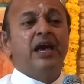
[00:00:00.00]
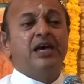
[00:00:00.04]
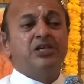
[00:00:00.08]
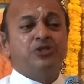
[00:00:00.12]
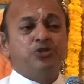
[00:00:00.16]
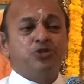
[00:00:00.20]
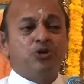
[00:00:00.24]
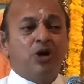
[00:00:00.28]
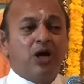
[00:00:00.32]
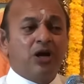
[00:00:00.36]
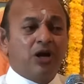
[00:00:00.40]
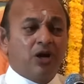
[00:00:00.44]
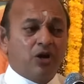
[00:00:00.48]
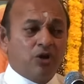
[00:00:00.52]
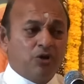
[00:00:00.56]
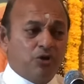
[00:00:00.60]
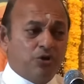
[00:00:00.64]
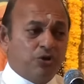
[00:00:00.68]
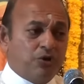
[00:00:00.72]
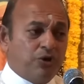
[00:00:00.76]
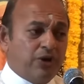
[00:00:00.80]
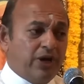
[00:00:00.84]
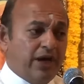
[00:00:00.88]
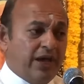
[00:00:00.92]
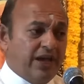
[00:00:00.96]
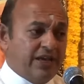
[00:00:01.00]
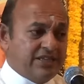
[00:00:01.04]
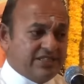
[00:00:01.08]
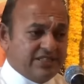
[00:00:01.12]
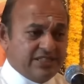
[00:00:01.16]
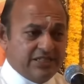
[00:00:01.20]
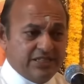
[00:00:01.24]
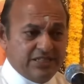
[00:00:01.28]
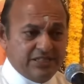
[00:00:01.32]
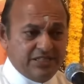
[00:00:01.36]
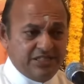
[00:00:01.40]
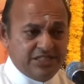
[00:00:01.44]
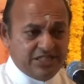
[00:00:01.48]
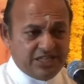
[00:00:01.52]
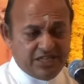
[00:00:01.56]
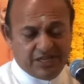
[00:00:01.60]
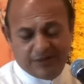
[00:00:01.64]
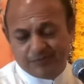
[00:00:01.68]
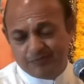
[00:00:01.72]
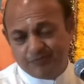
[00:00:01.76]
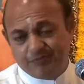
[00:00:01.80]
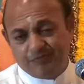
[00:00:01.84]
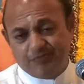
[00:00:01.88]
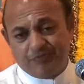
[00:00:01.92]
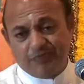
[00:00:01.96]
he has to undergo a surgery.
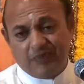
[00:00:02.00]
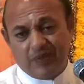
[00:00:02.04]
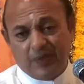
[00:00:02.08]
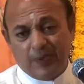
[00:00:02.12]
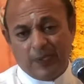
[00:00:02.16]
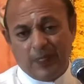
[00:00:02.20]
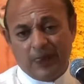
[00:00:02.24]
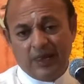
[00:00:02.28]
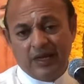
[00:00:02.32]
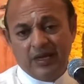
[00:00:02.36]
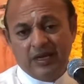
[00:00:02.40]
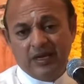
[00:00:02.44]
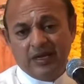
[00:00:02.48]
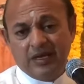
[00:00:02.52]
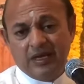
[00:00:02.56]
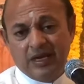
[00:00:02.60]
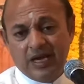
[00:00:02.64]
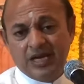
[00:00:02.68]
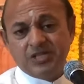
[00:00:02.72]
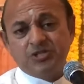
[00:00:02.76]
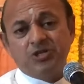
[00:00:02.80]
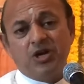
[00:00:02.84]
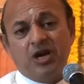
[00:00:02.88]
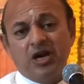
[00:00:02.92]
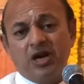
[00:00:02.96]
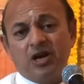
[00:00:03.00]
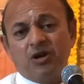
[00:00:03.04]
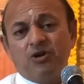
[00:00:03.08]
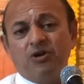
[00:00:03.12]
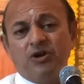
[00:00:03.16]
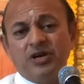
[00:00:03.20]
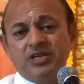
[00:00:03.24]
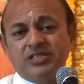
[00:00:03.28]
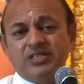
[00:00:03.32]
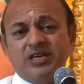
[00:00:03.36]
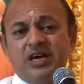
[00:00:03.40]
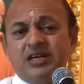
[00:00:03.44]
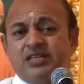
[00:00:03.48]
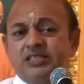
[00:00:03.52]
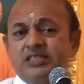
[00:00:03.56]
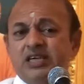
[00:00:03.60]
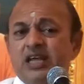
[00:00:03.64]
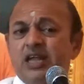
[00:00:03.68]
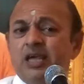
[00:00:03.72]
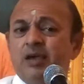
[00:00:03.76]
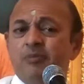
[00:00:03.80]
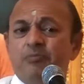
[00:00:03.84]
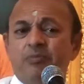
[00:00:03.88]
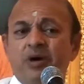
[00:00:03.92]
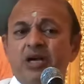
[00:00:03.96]
He has to undergo a
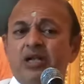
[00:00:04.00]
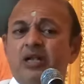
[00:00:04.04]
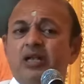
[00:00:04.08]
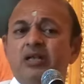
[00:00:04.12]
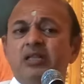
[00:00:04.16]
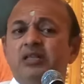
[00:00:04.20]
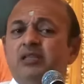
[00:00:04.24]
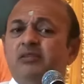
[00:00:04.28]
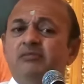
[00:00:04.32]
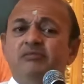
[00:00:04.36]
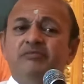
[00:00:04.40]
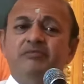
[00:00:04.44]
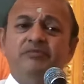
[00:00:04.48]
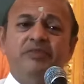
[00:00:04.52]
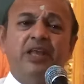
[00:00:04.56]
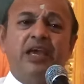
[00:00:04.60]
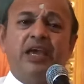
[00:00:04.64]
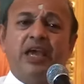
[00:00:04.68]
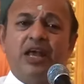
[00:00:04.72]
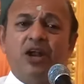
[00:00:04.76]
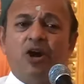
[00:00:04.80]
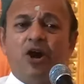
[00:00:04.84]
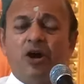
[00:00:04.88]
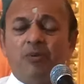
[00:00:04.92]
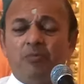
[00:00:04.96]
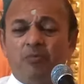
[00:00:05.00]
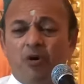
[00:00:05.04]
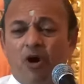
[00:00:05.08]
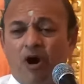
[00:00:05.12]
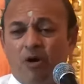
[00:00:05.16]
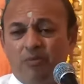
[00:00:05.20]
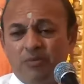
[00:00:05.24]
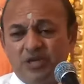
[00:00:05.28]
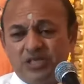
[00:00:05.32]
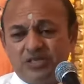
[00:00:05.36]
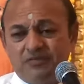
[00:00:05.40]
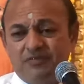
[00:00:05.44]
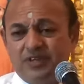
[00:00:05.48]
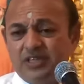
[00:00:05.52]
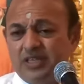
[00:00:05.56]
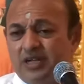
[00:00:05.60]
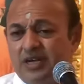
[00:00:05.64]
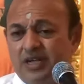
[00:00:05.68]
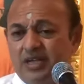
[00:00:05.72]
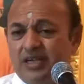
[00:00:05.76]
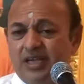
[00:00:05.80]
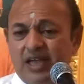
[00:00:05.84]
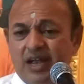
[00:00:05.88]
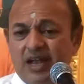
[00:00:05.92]
surgery, but they cannot promise whether he